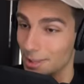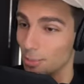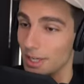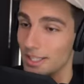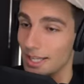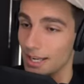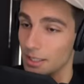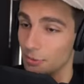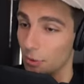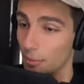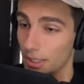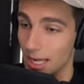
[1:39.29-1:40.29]
This preset is
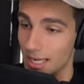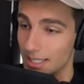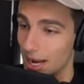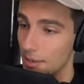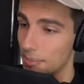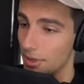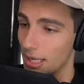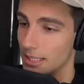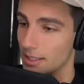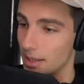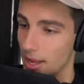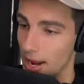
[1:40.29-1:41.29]
from Keyscape,
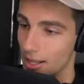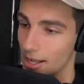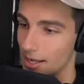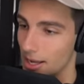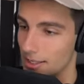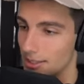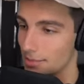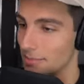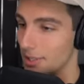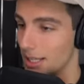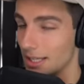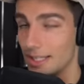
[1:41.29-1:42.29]
it's the LA Custom
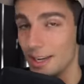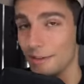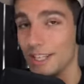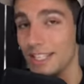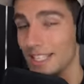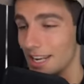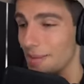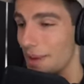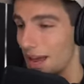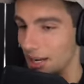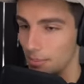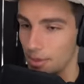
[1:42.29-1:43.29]
C7
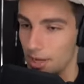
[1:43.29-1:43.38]
Cinematic